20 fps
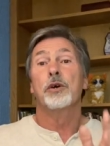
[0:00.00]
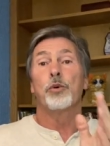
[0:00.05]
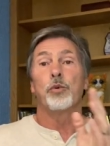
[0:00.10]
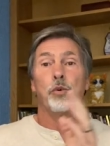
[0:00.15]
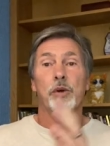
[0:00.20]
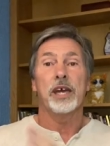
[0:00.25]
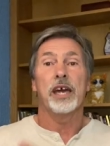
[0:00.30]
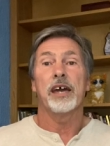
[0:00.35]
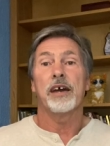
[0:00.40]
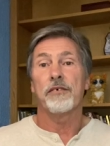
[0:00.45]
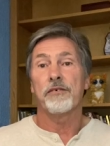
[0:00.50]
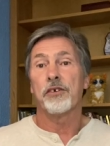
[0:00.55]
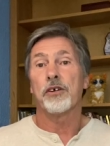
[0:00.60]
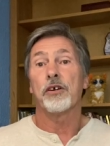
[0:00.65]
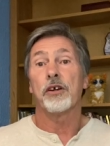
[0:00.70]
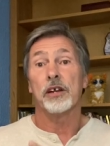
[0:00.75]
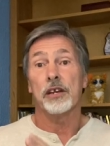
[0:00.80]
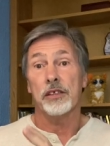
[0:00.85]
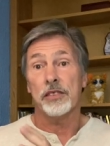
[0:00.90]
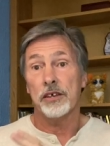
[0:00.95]
We have her
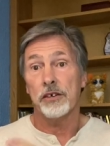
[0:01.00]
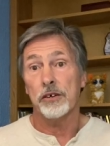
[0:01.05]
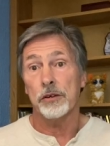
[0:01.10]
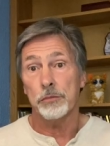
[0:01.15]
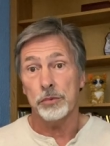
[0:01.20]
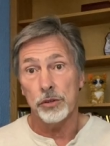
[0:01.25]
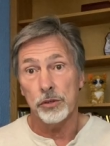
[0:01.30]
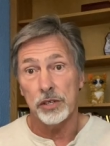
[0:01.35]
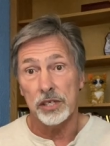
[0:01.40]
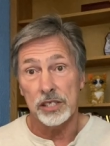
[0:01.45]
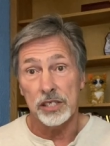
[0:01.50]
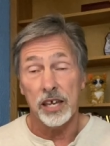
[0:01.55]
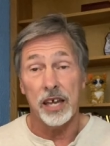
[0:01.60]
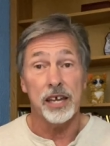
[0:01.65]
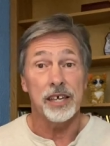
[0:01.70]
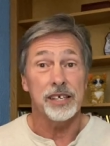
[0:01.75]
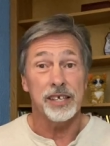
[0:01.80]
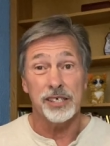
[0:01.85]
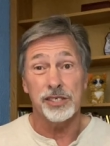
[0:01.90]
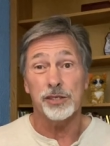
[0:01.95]
on a therapeutic
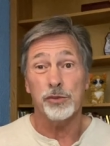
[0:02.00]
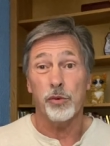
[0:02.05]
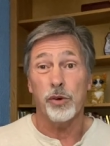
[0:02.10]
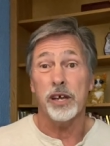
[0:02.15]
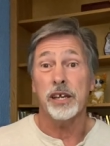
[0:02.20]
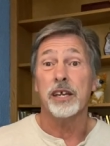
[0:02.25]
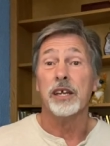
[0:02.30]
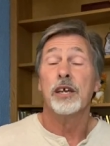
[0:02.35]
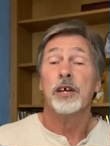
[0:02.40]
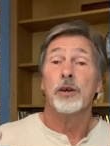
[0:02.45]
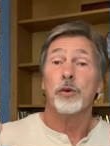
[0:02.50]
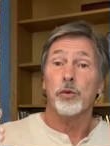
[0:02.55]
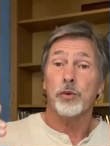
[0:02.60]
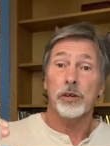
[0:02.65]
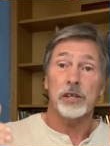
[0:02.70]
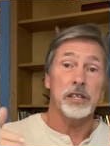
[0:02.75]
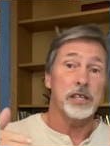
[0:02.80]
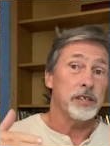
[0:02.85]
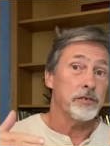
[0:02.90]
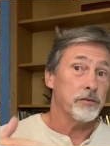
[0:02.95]
diet. Guess what? We're
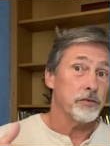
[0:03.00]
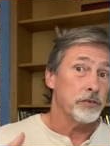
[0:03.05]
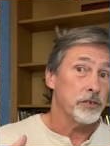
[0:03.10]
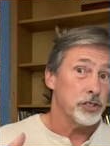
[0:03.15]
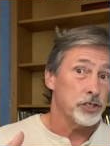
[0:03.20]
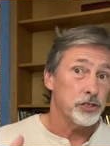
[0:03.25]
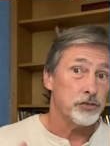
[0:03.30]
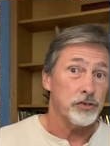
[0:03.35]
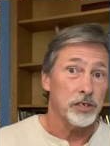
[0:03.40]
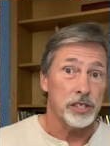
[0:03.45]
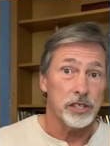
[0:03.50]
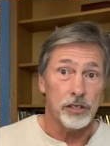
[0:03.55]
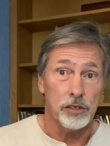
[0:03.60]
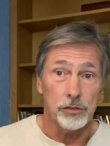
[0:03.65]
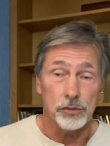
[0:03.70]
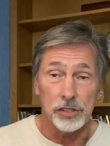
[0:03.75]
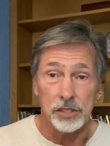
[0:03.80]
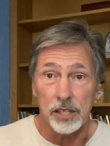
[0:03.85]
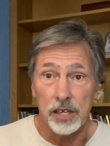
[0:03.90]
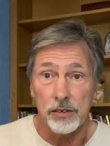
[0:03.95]
going to even restrict
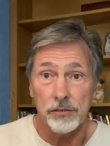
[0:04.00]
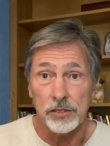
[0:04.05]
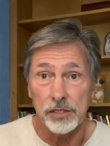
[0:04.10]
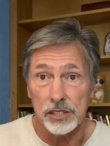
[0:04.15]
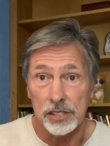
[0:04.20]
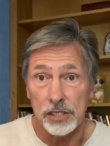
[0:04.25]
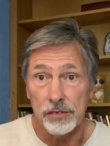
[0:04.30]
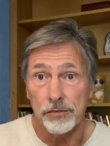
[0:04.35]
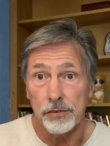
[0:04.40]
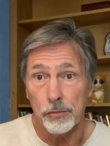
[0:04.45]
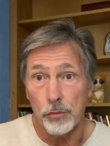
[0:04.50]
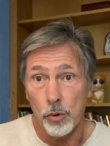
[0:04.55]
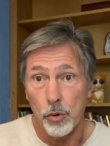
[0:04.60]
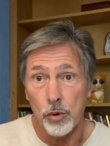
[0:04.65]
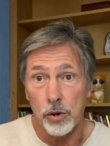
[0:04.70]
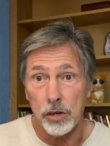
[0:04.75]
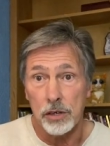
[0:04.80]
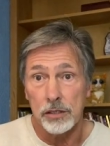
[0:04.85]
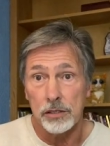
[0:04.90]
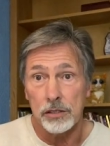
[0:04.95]
those levels even
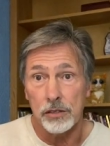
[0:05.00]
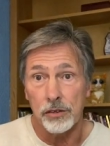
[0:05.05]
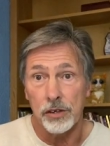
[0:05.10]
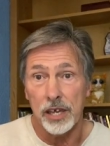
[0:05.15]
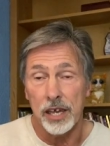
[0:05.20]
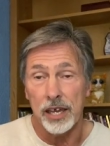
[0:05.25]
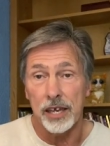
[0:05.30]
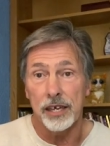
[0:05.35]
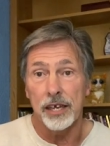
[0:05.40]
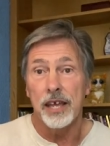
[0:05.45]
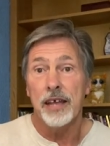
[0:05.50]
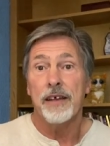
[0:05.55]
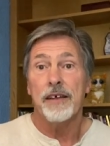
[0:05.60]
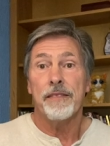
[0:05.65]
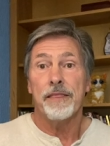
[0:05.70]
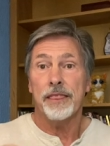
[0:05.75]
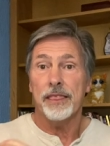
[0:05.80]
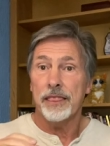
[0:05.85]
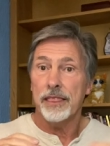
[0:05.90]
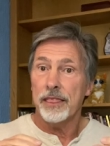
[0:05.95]
more. Okay.
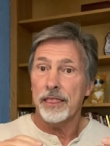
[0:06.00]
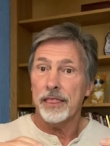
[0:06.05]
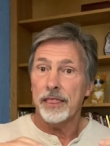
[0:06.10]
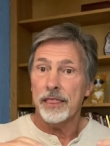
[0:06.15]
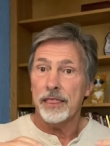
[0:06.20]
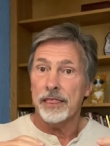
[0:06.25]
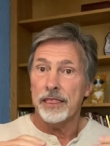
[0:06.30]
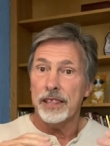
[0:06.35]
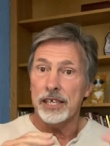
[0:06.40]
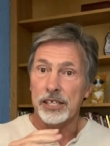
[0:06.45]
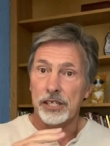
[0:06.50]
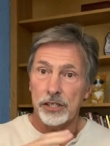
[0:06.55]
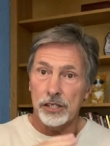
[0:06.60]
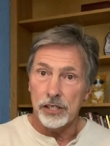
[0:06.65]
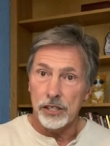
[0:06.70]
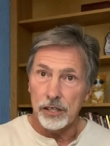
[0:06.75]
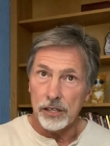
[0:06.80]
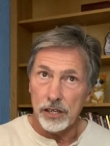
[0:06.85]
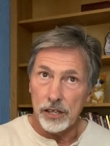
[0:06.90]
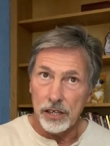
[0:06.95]
The
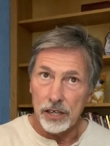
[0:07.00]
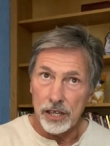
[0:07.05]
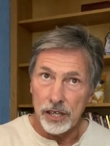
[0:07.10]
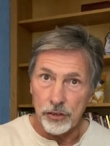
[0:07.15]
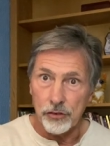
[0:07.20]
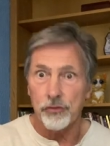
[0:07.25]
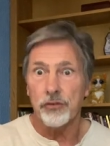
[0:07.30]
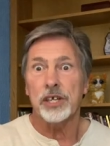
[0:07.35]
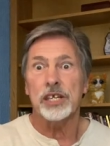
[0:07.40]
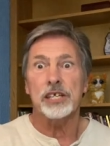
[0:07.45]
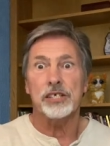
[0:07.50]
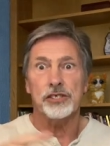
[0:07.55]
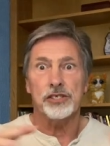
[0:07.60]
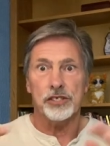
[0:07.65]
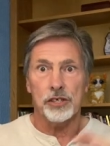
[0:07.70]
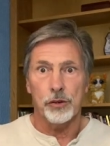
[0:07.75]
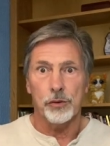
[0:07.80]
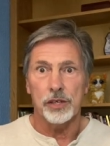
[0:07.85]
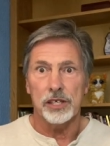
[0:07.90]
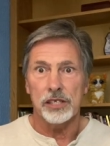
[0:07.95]
ingredients
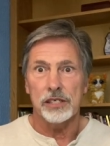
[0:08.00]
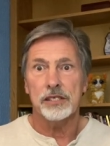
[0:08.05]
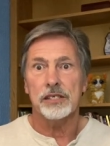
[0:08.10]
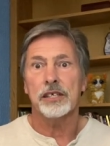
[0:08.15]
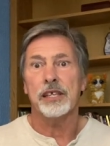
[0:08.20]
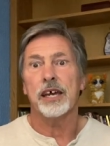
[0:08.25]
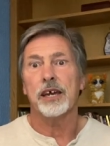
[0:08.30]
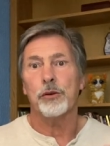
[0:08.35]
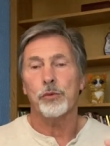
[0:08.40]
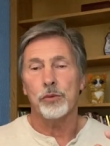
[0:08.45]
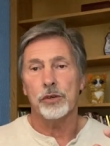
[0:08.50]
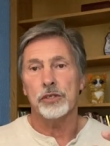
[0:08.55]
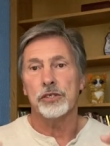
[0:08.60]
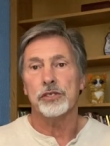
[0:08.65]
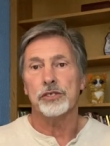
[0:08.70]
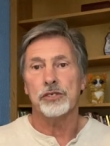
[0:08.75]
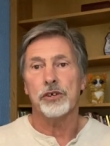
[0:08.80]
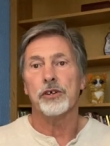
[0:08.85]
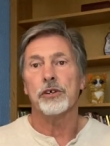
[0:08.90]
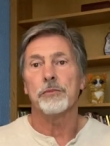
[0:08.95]
going into that will
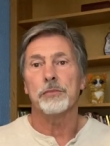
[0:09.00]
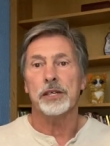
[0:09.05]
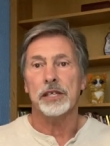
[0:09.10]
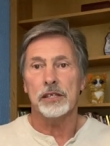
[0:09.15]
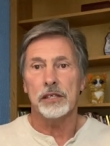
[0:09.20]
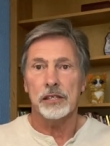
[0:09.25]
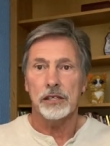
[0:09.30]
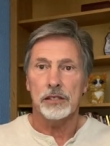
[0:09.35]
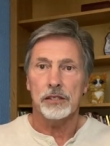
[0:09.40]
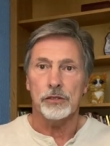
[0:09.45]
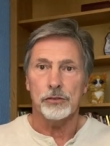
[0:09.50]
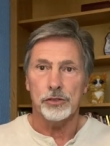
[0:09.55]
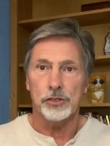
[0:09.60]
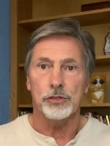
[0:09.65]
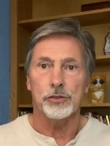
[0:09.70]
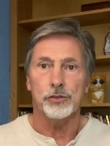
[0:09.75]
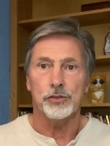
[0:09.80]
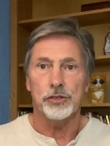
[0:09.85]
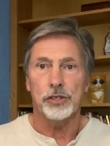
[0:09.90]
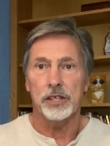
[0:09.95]
determine those
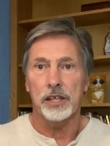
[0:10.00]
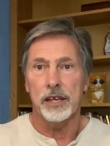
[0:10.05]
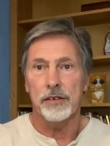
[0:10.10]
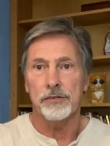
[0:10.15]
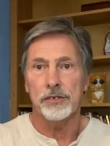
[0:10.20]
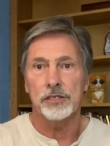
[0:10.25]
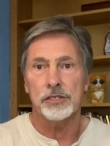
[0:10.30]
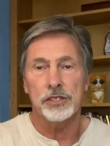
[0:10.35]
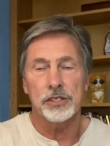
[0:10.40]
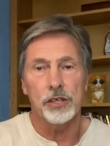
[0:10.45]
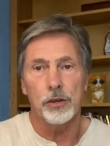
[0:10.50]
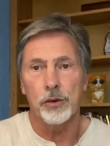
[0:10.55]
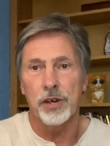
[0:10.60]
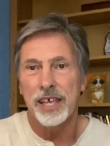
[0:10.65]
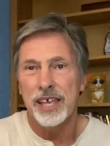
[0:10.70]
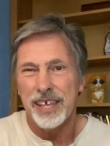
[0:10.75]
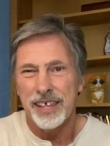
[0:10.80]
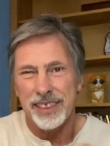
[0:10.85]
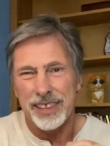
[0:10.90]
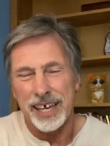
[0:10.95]
nutrient levels. So
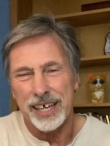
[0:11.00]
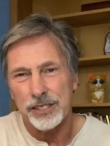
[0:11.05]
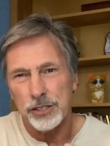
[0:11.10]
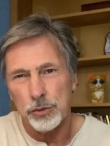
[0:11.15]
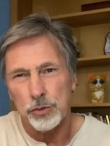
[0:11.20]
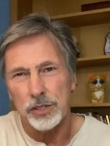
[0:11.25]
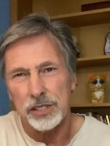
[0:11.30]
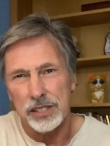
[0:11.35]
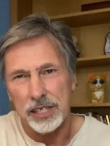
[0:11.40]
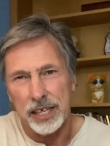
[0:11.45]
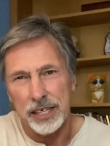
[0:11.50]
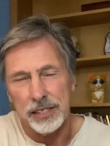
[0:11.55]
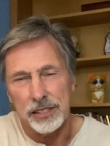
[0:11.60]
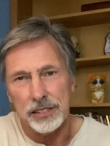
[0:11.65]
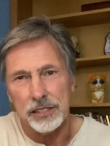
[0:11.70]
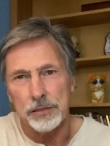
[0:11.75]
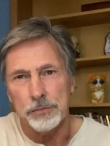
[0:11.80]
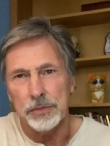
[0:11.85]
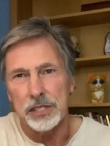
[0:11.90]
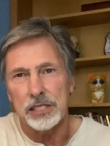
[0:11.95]
that's what Dana
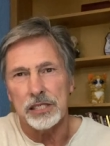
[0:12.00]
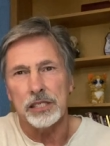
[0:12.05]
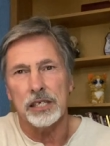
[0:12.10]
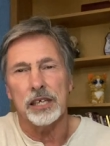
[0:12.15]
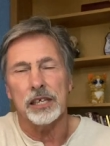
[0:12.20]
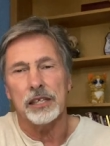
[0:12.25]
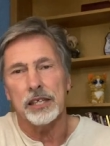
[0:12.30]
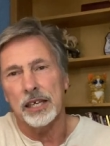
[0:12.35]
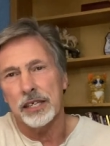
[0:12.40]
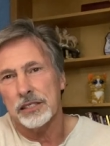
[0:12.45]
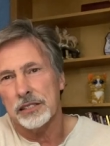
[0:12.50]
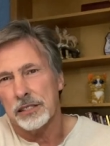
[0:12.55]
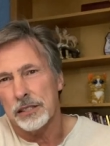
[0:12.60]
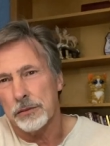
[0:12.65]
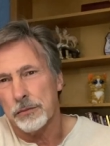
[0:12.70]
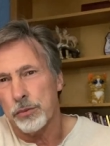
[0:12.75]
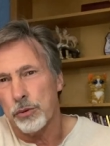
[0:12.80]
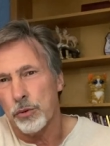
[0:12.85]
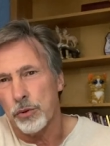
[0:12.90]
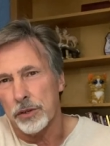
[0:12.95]
is missing, and that's an
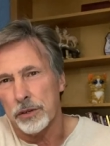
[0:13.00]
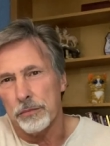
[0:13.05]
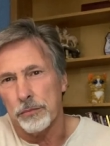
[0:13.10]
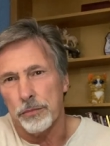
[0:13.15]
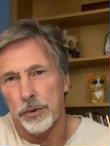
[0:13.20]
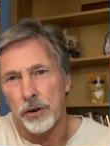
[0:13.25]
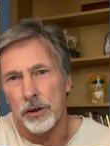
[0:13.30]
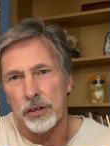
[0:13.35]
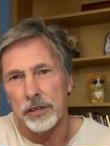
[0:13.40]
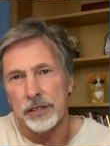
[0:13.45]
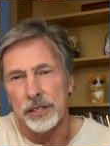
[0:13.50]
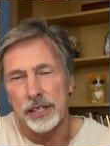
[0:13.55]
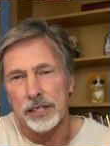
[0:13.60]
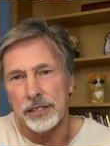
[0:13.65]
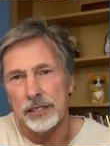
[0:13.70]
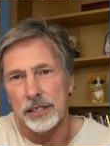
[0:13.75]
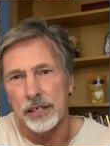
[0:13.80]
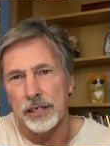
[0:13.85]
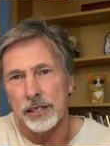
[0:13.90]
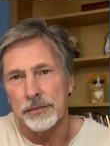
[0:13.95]
important part.
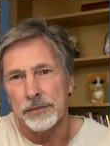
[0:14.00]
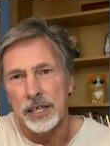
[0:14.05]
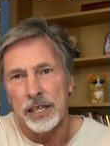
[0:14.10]
That uh,